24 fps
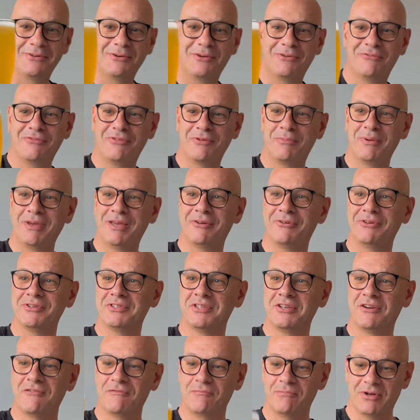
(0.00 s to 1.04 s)
of the beer
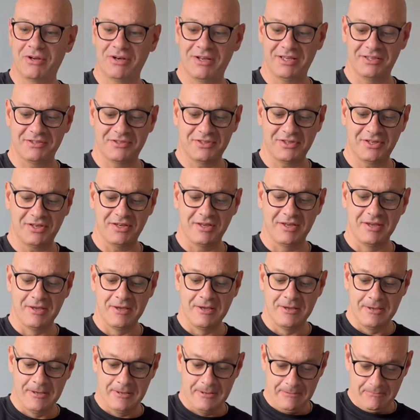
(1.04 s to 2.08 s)
itself, but it's uh,
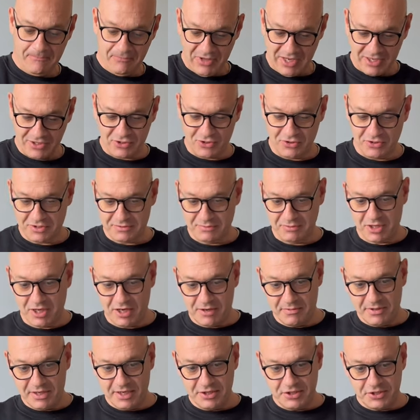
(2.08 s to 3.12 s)
has got some
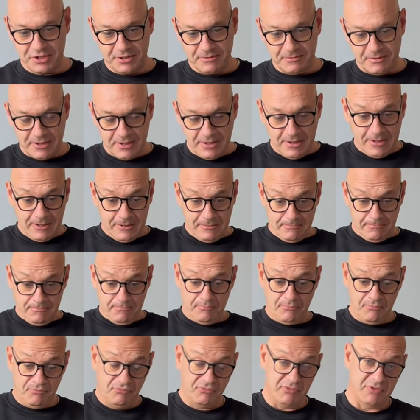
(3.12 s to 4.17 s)
carbonation.
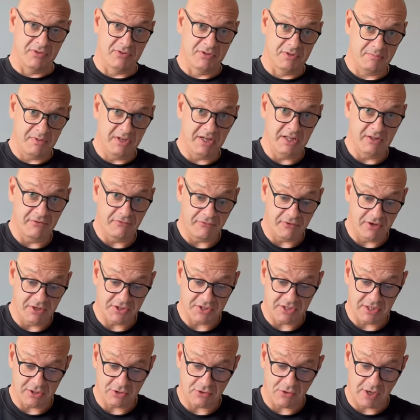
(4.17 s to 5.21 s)
It's been in the fridge,
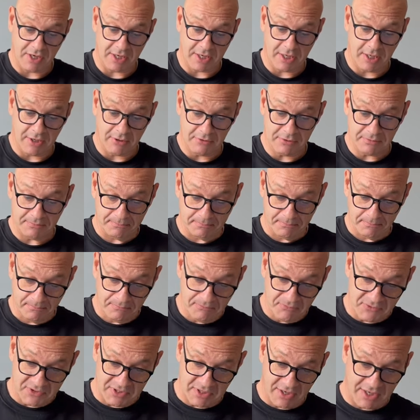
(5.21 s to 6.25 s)
so it's quite cold.
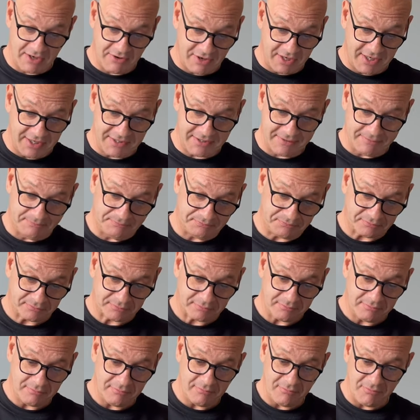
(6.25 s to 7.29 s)
So there it is.
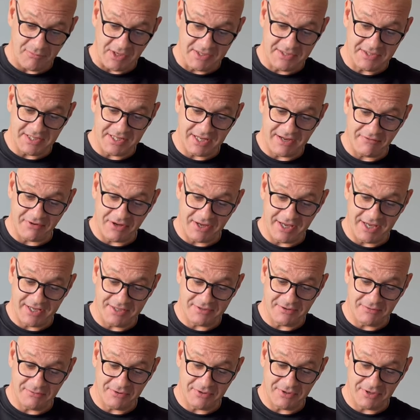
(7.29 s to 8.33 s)
It did have a head
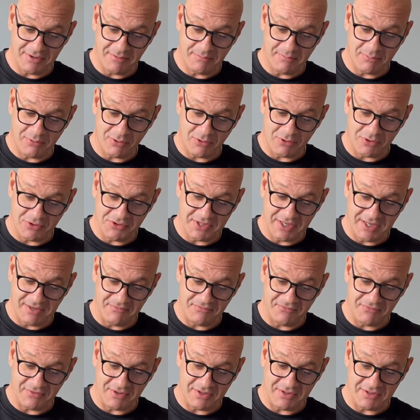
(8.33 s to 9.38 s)
when I poured it.
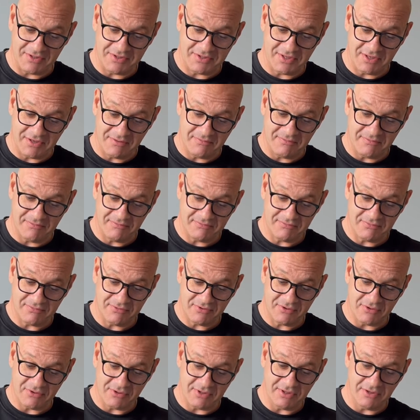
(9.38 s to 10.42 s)
It's um,
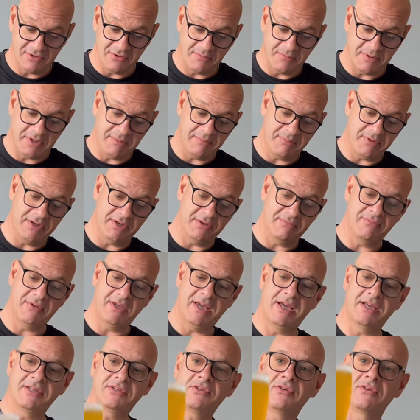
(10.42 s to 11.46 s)
gone a little bit, but yeah,
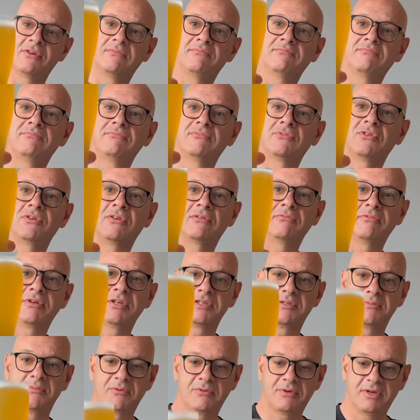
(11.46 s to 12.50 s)
it's got it's got a
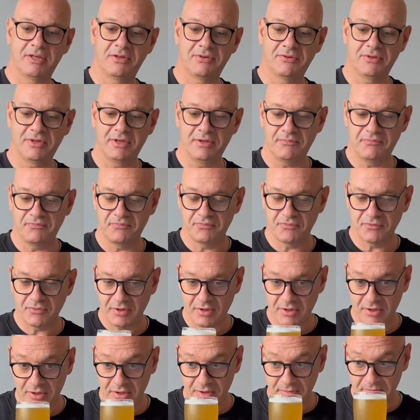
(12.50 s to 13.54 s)
reasonable head on it.
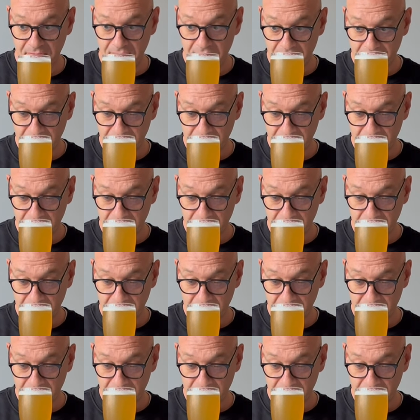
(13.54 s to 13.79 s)
Um,